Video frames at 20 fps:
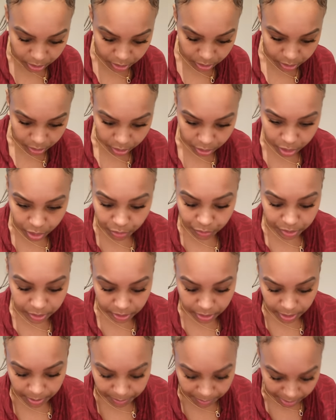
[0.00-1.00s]
the clothing
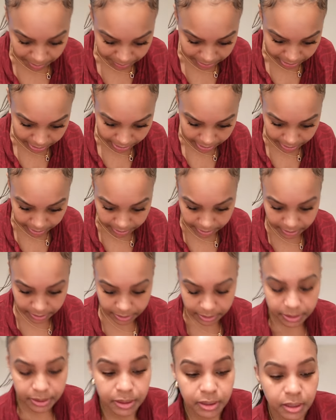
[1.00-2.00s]
that mama got.
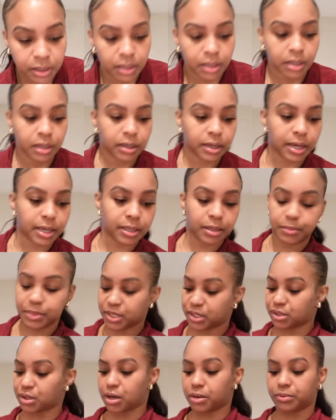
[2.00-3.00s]
Okay, let me
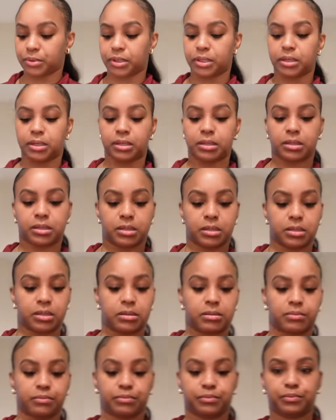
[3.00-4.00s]
start with this.
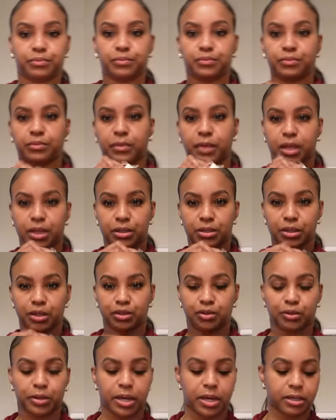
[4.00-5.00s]
It's a
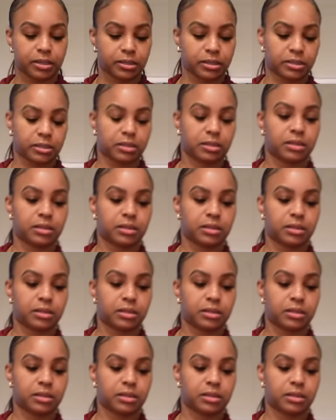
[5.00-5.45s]
dress.